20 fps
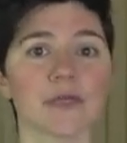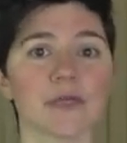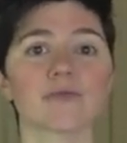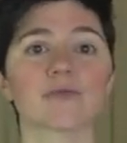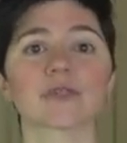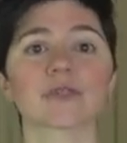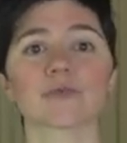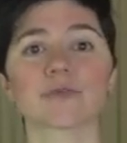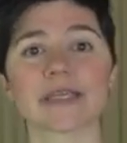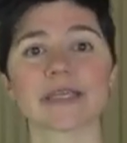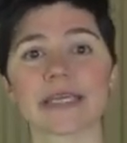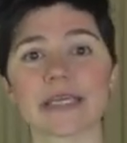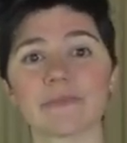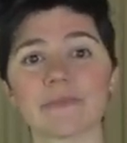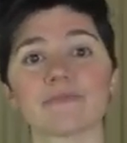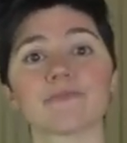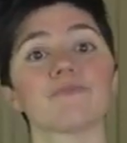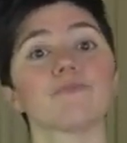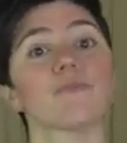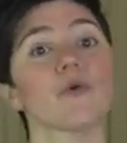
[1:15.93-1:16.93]
which we
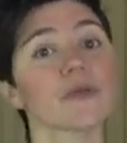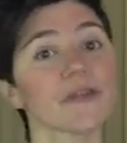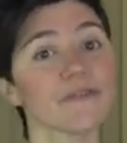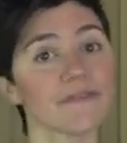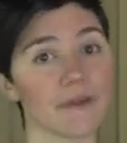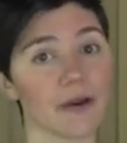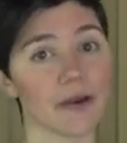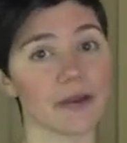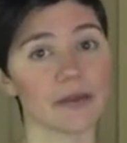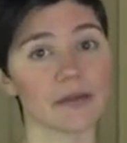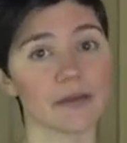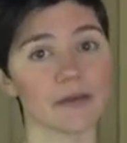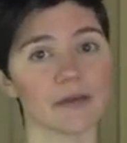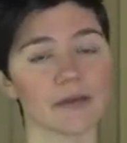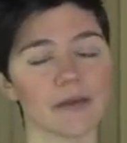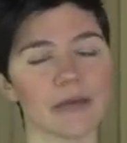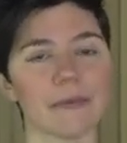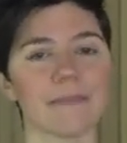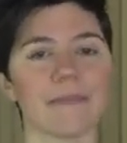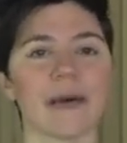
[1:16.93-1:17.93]
keep modifying
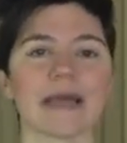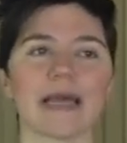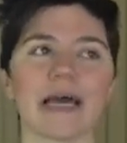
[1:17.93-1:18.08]
by